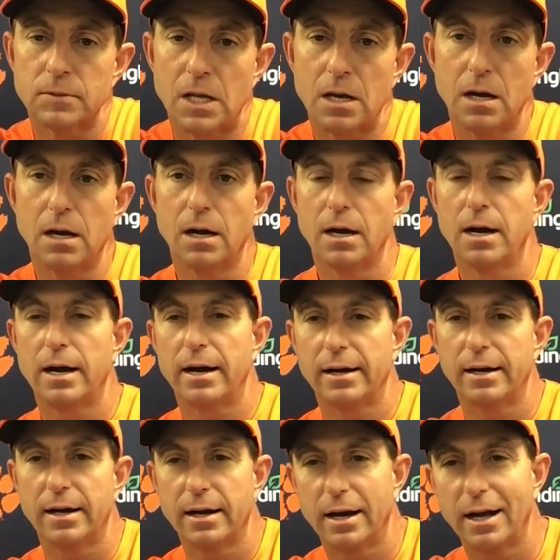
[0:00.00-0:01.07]

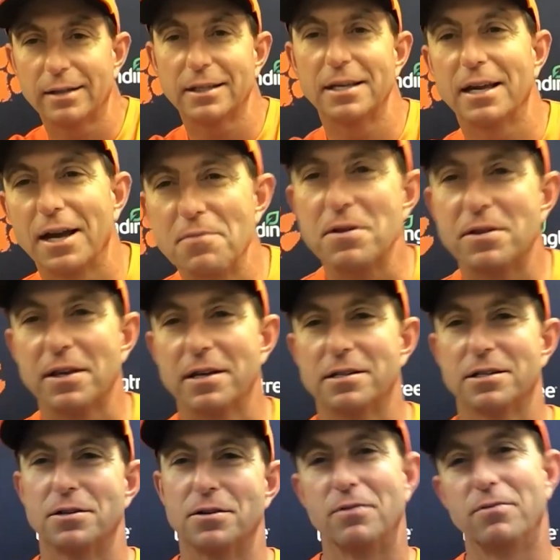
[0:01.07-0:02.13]
I think everything's
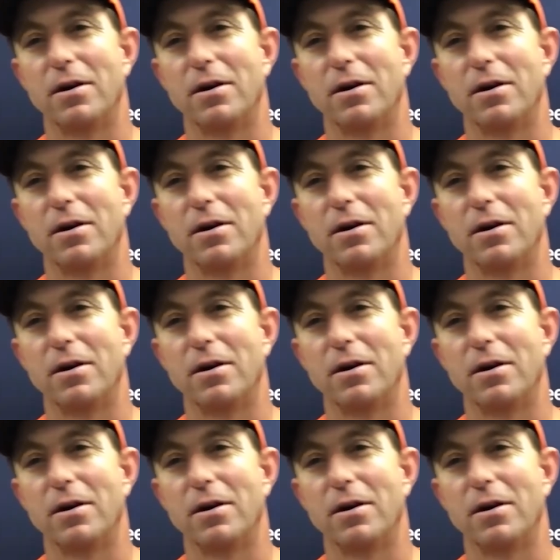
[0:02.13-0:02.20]
under